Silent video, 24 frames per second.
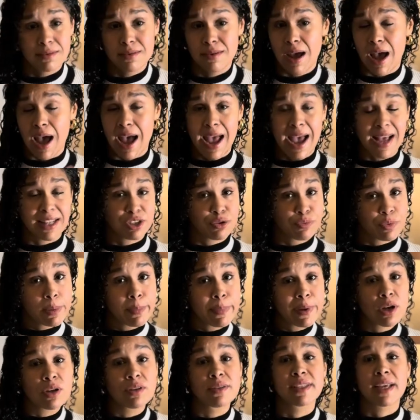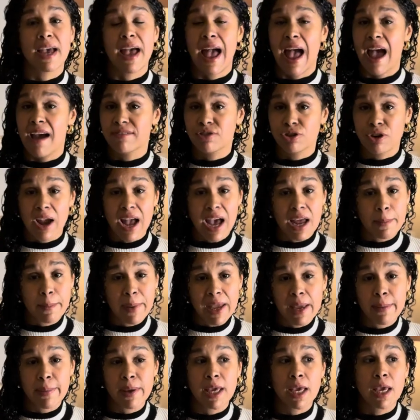I had to rebuild after I had a
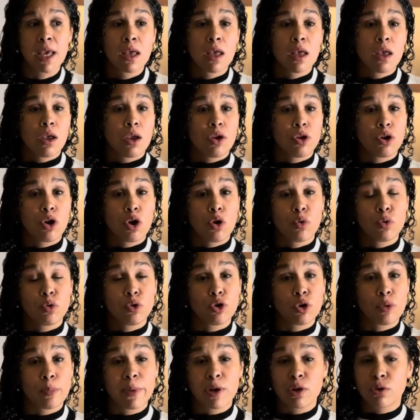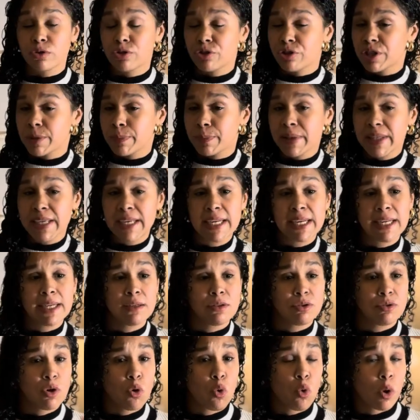baby. You know, your minerals are depleted,
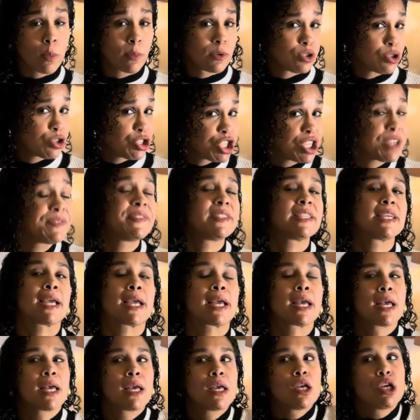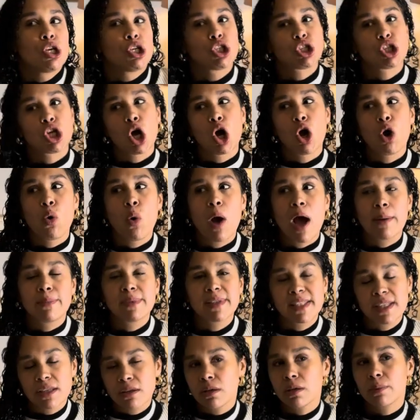hormones are shifting. So I'm
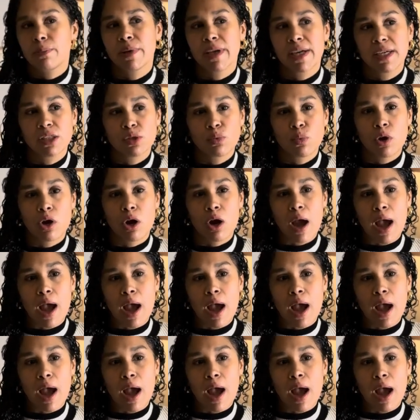still in a place where